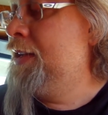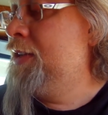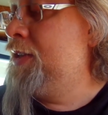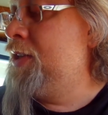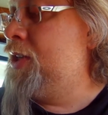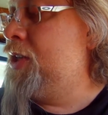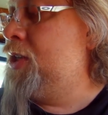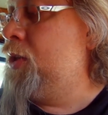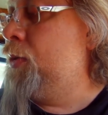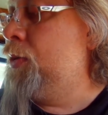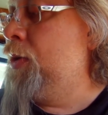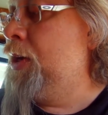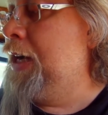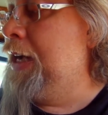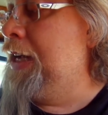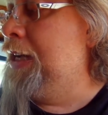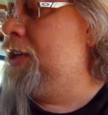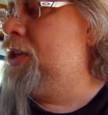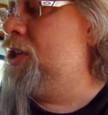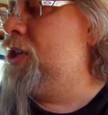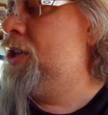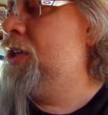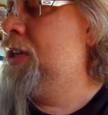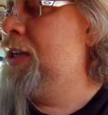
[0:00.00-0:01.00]

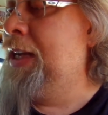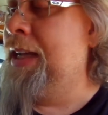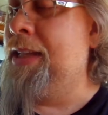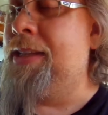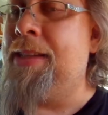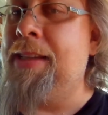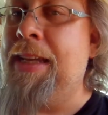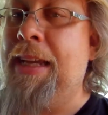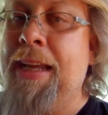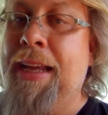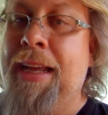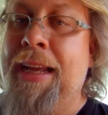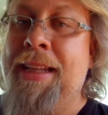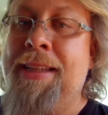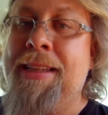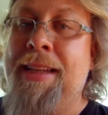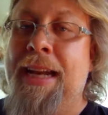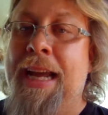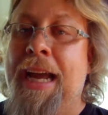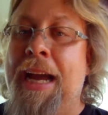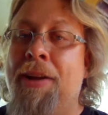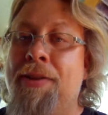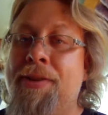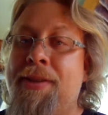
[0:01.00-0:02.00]
storage, it's it's
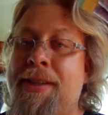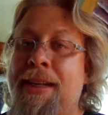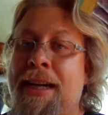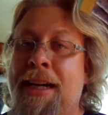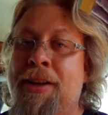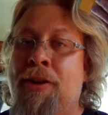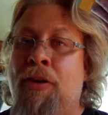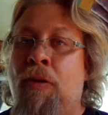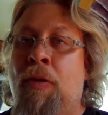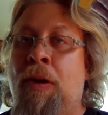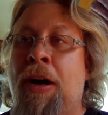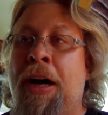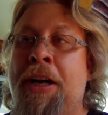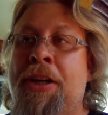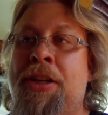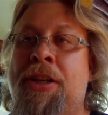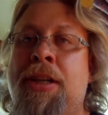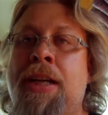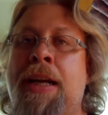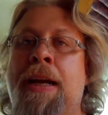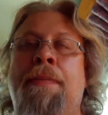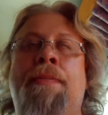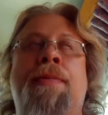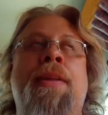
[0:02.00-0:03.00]
an outside garage
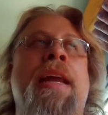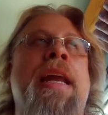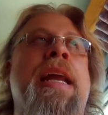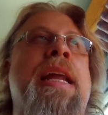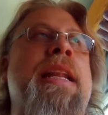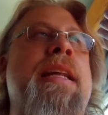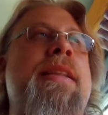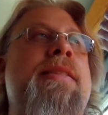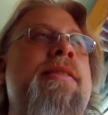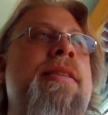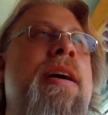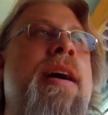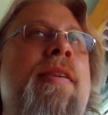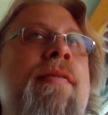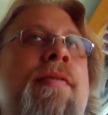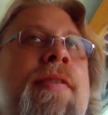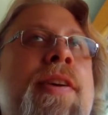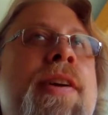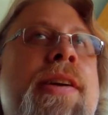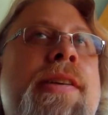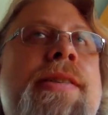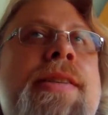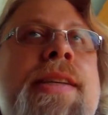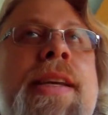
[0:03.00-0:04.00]
type thing. It's not
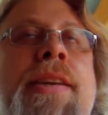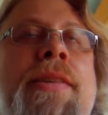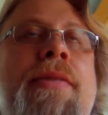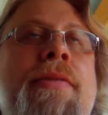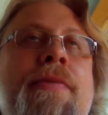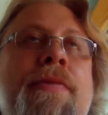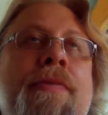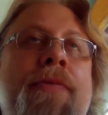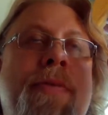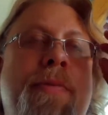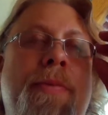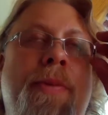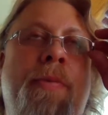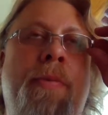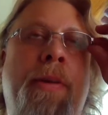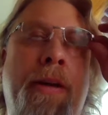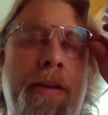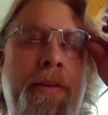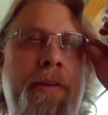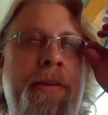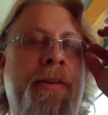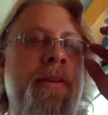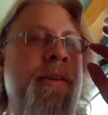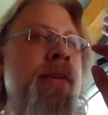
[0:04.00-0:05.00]
very sealed from the
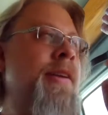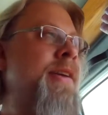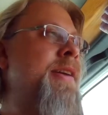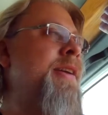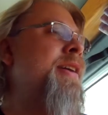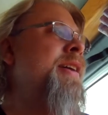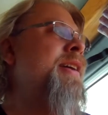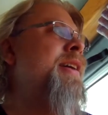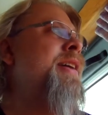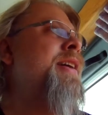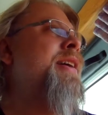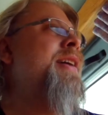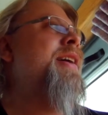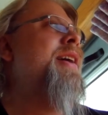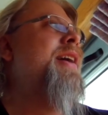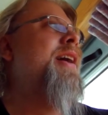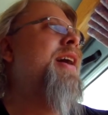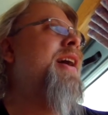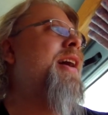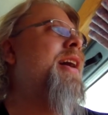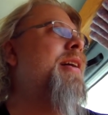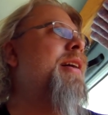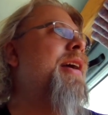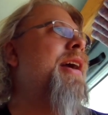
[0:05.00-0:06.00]
weather.
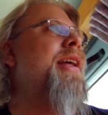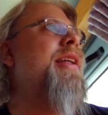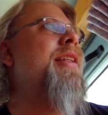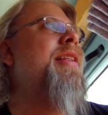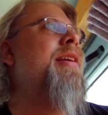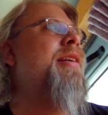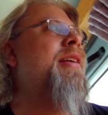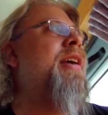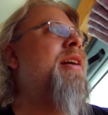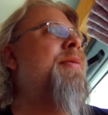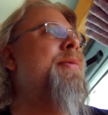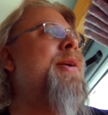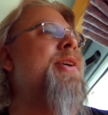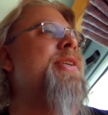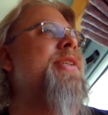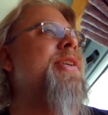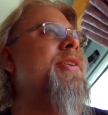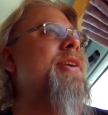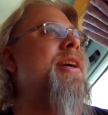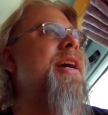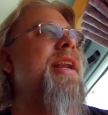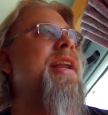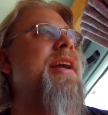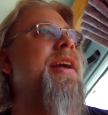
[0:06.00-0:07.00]
And I'm
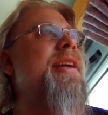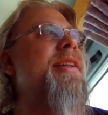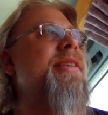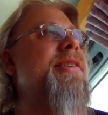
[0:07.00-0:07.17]
also kind of